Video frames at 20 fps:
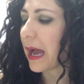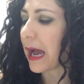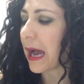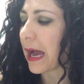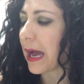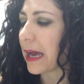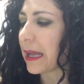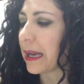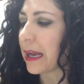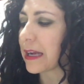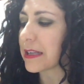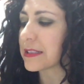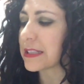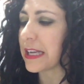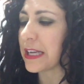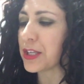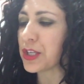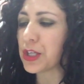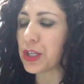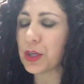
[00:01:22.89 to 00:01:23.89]
on
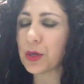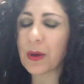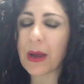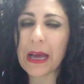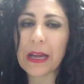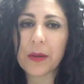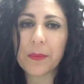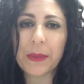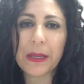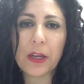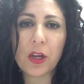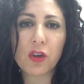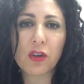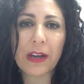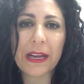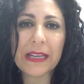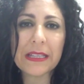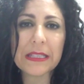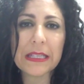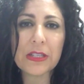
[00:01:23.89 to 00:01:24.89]
teaching you how to be
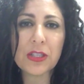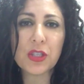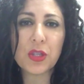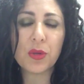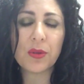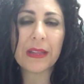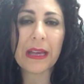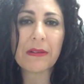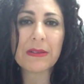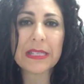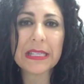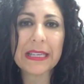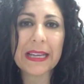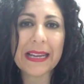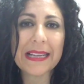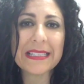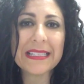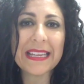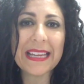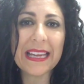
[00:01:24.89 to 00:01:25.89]
great in
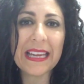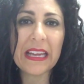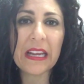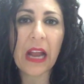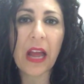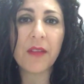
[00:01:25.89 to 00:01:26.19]
2019.